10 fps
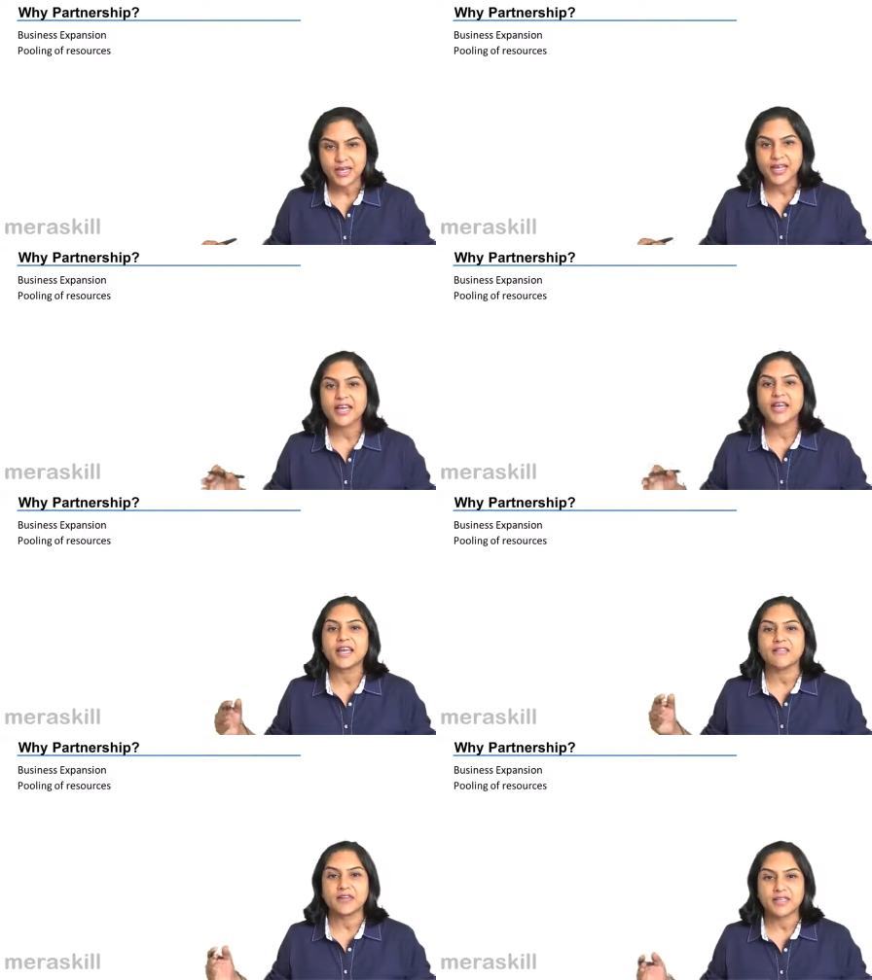He
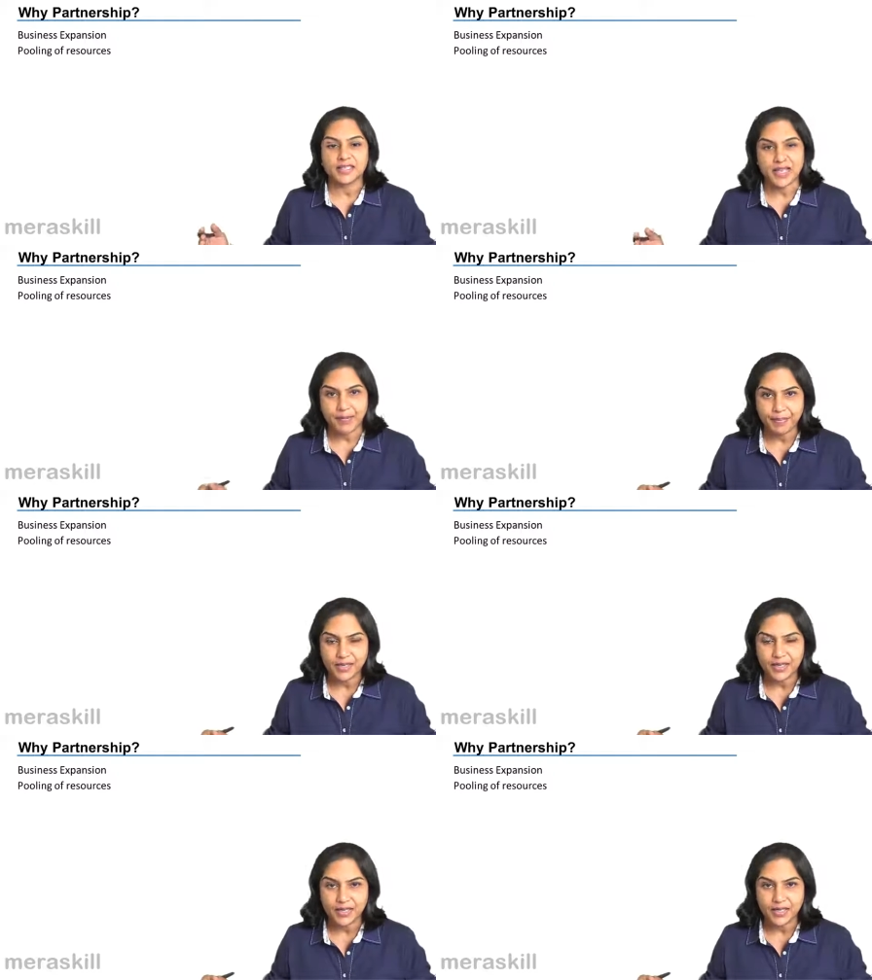invests
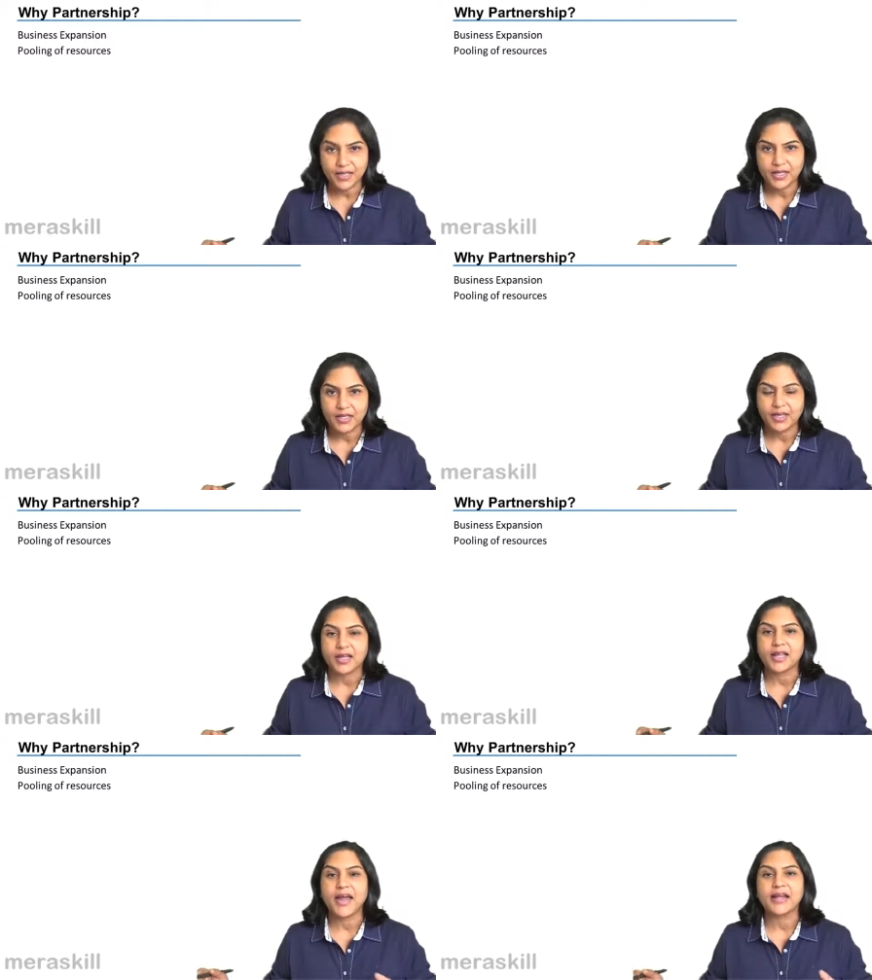capital,
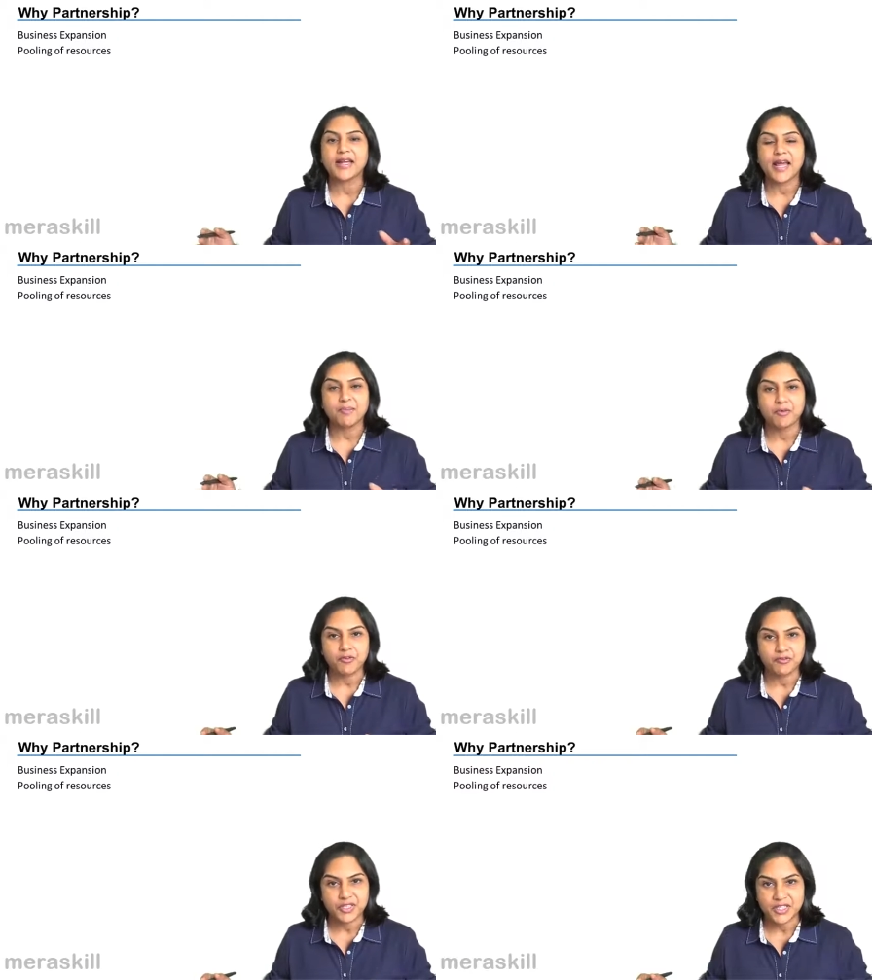entire
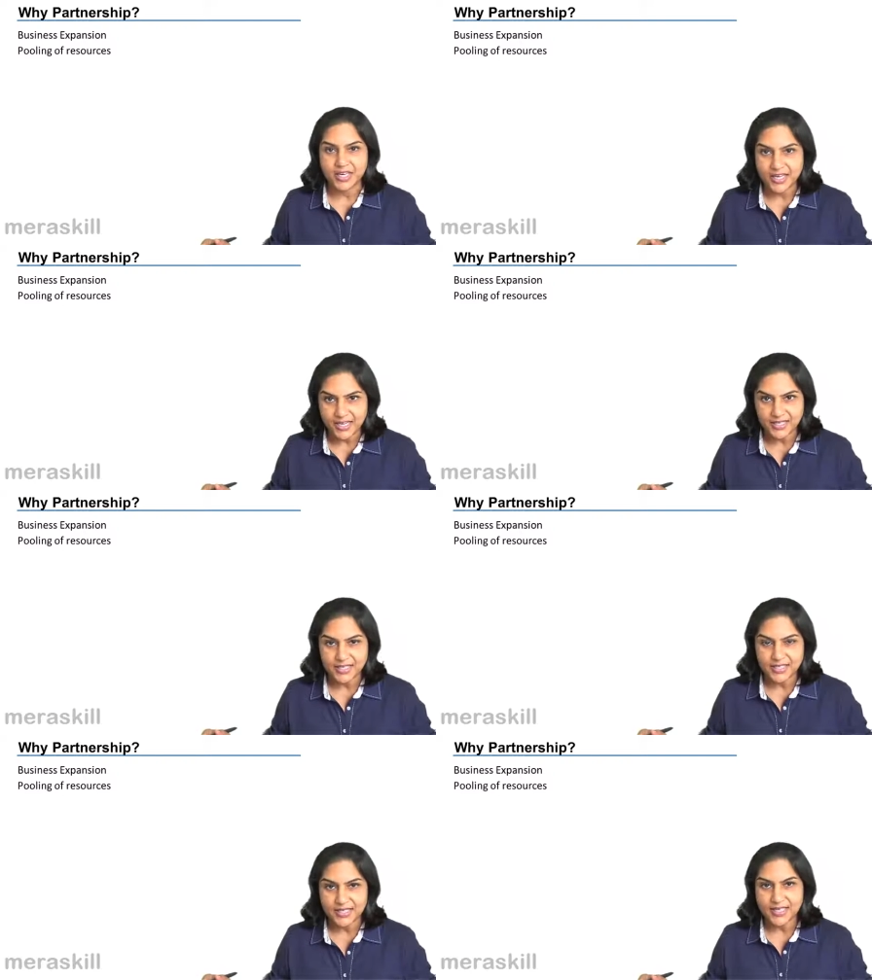profits are
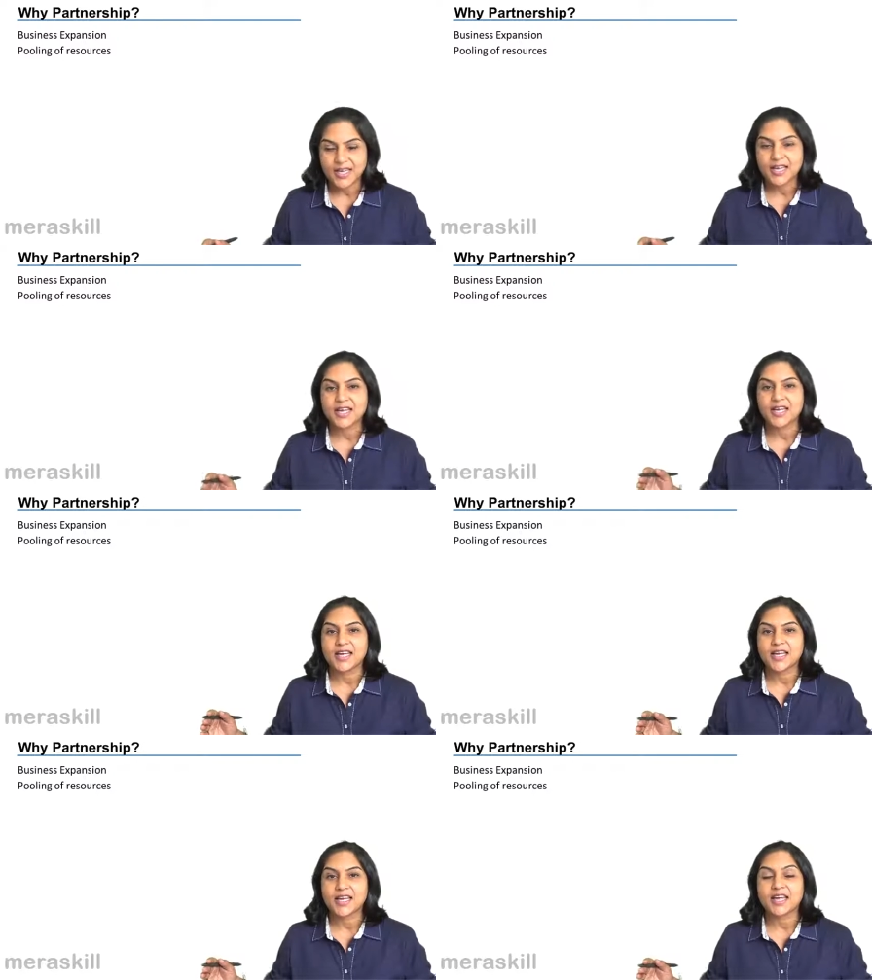his,
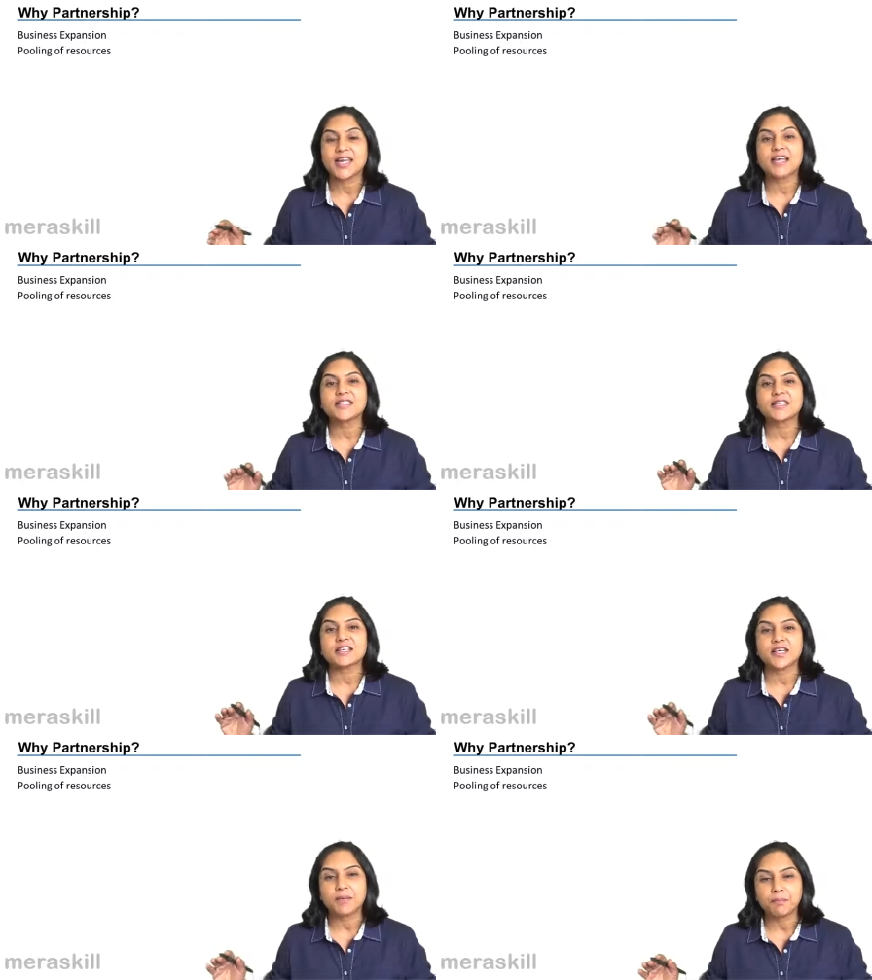he is
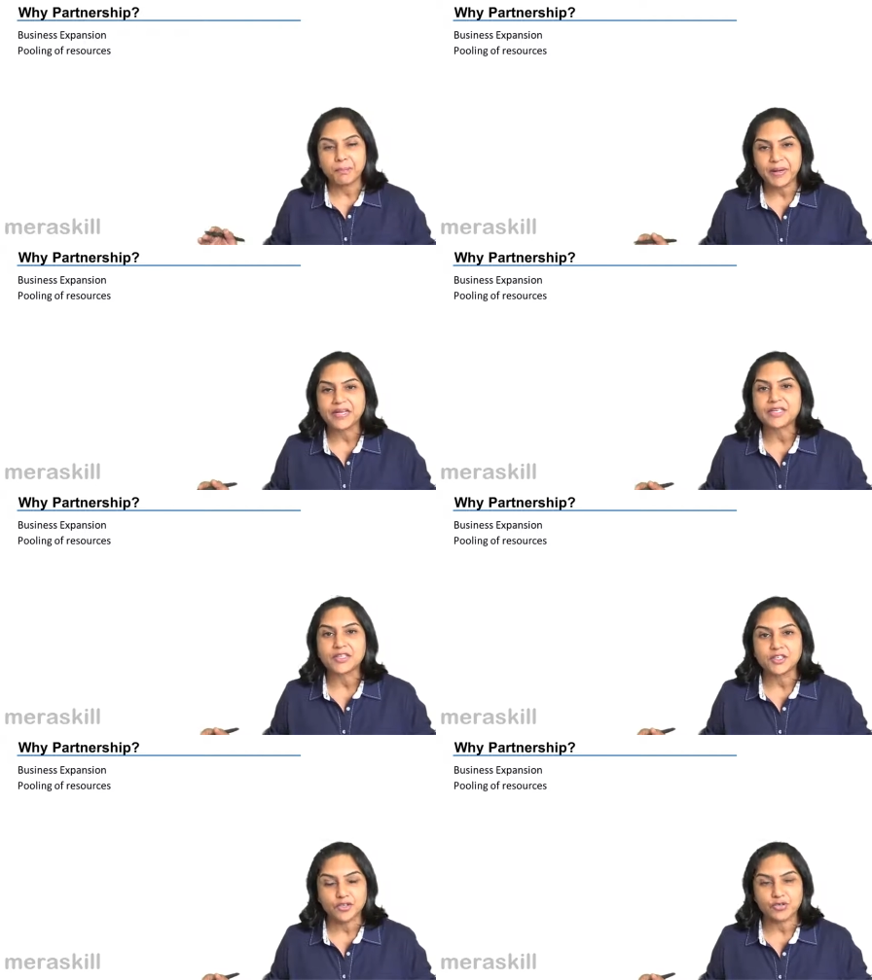in complete
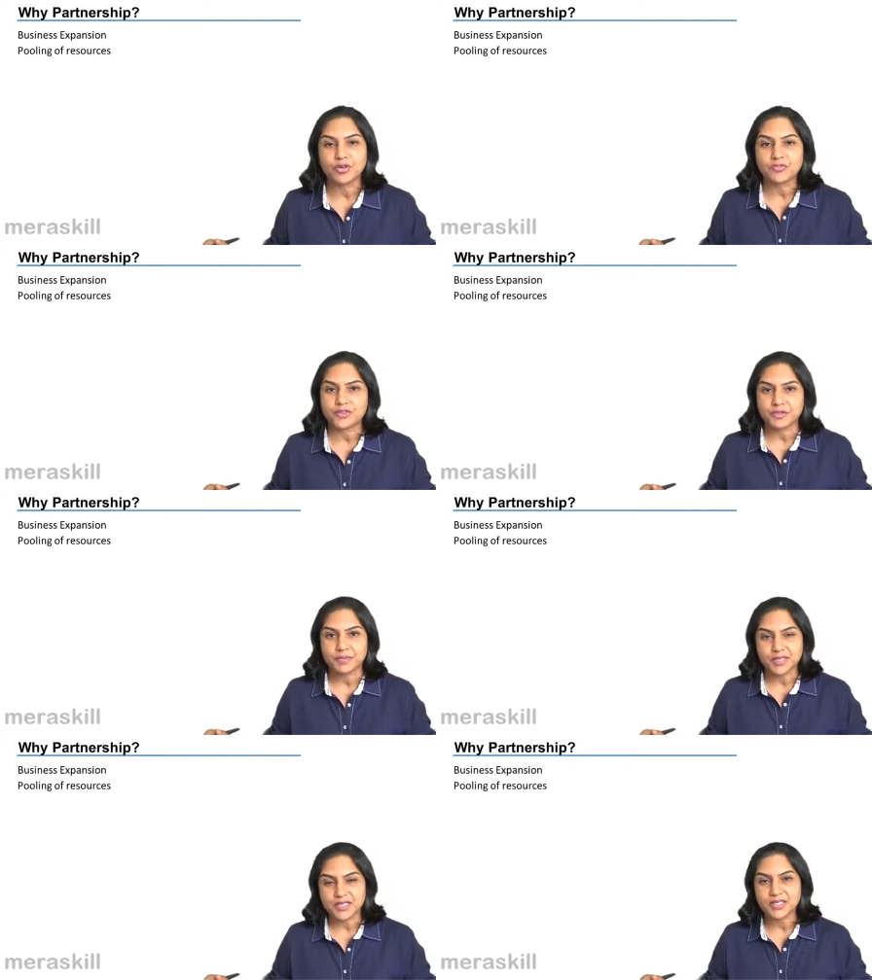control of his
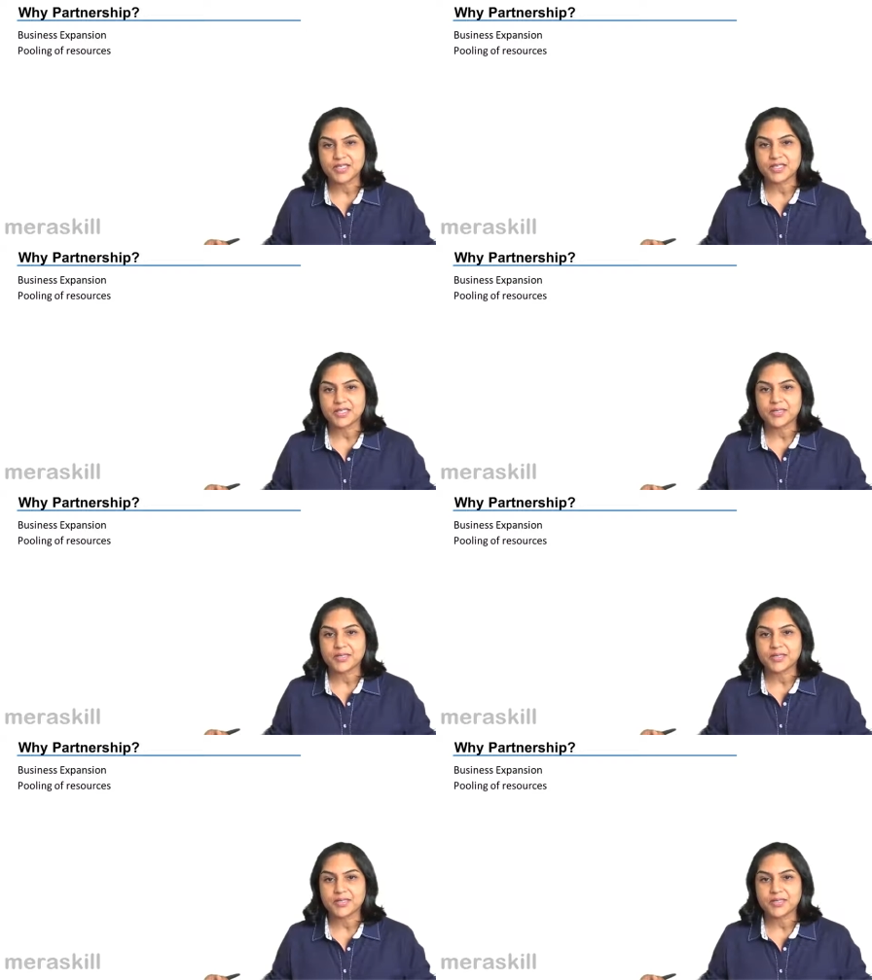business.